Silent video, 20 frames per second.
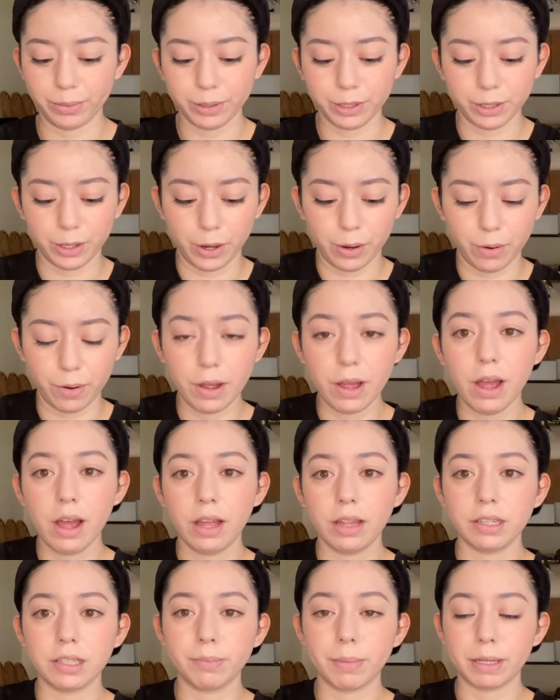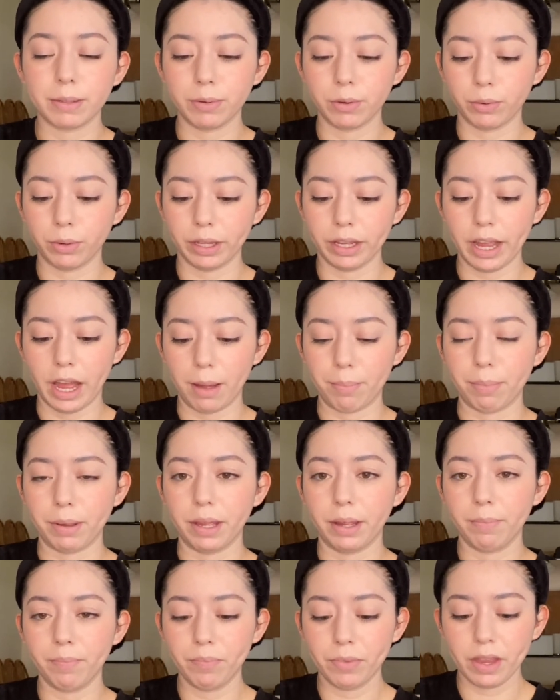so this makes me really
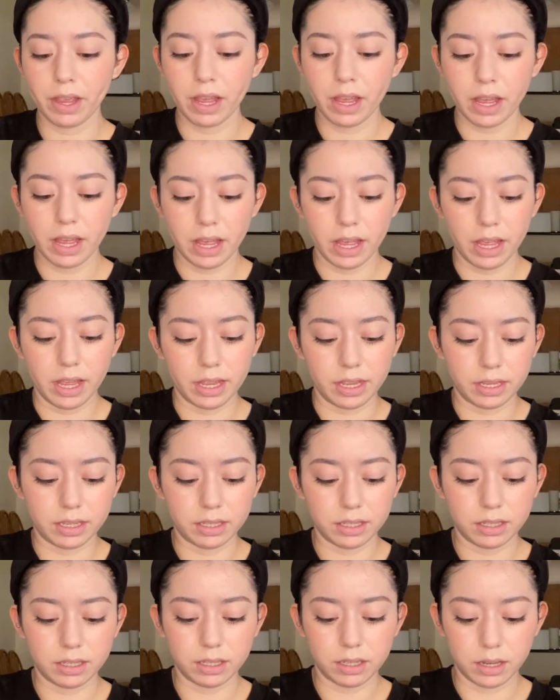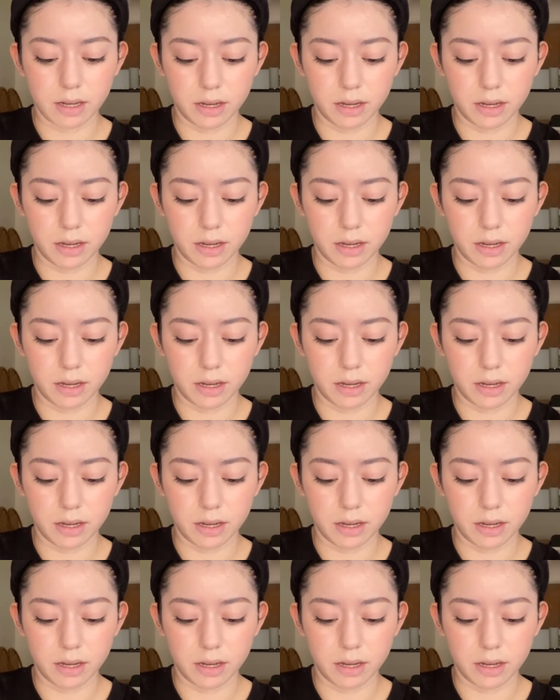happy, is